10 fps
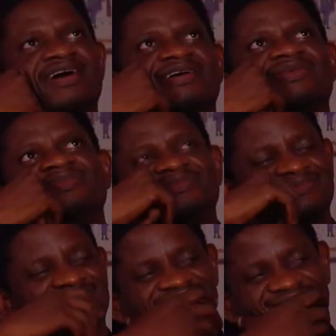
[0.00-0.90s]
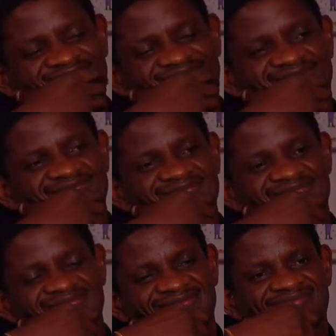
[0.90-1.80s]
not because they want to sleep around,
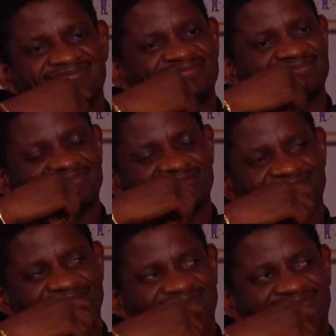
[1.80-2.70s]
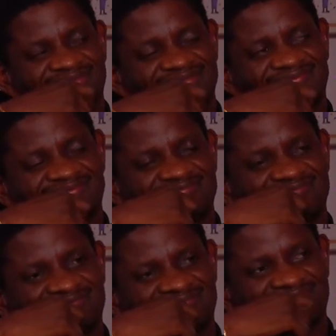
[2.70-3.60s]
but they just want that freedom
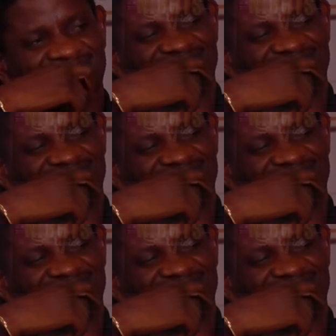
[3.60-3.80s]
that a lot of